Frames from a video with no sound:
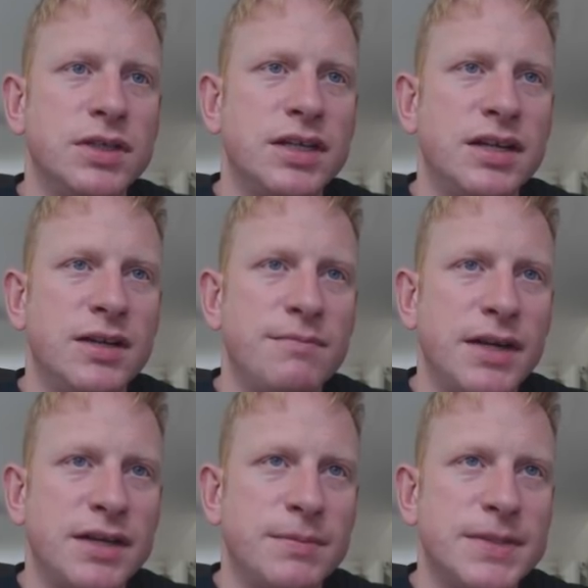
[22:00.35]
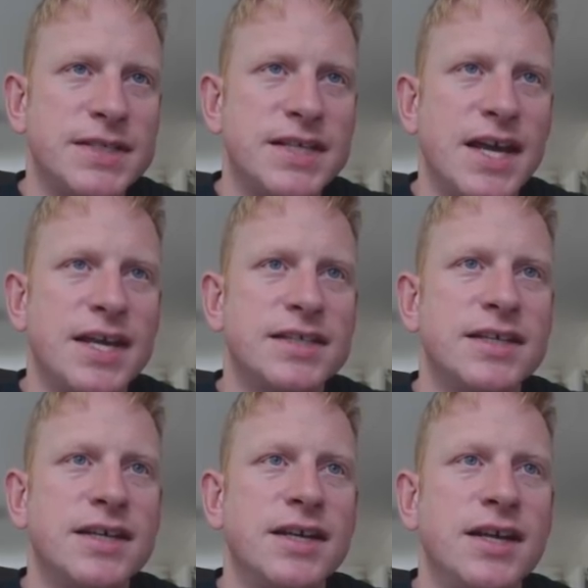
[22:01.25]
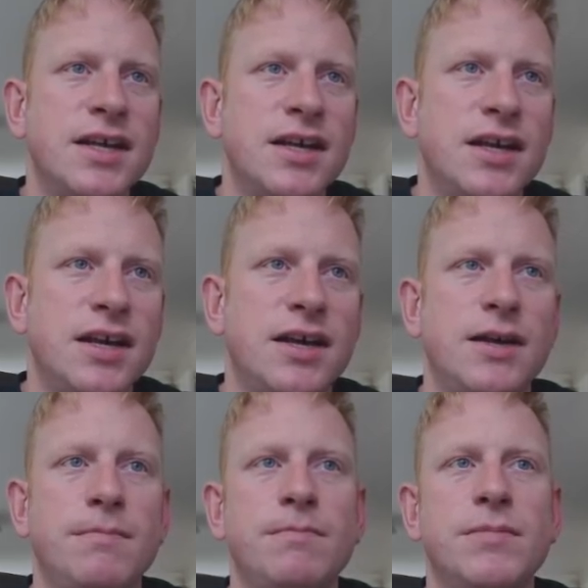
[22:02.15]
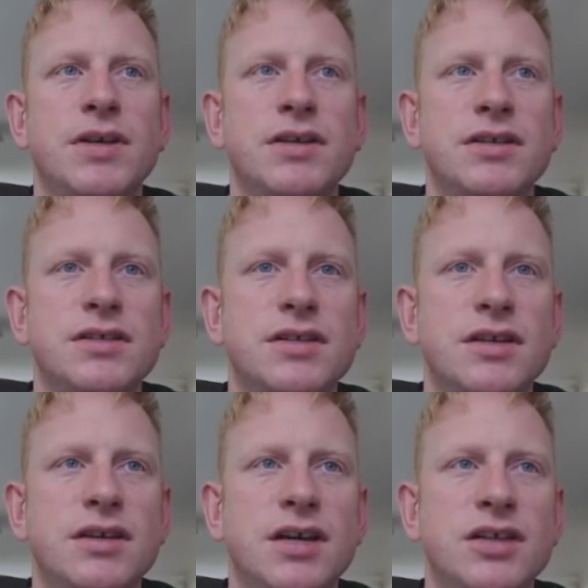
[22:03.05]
and then I make up a set, because I